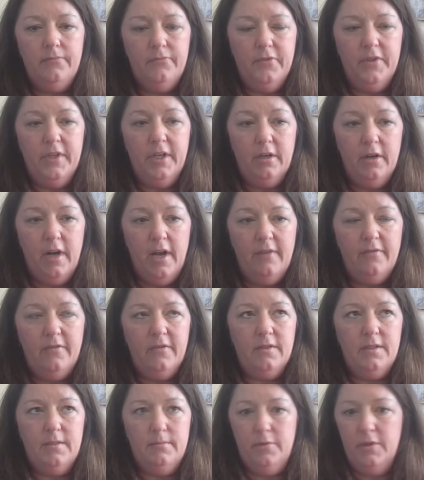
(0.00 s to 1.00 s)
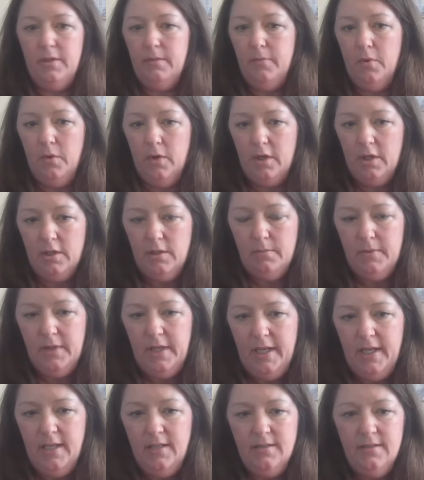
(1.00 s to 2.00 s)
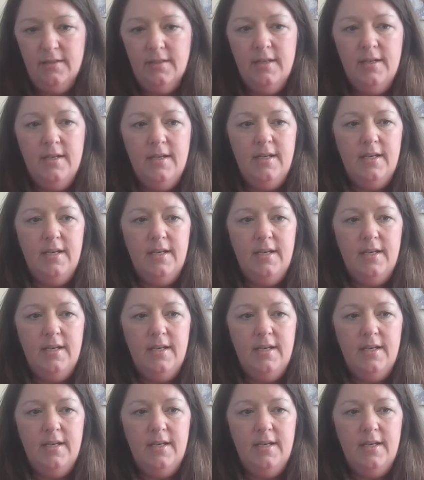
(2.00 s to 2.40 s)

their efforts in putting pork on the plate and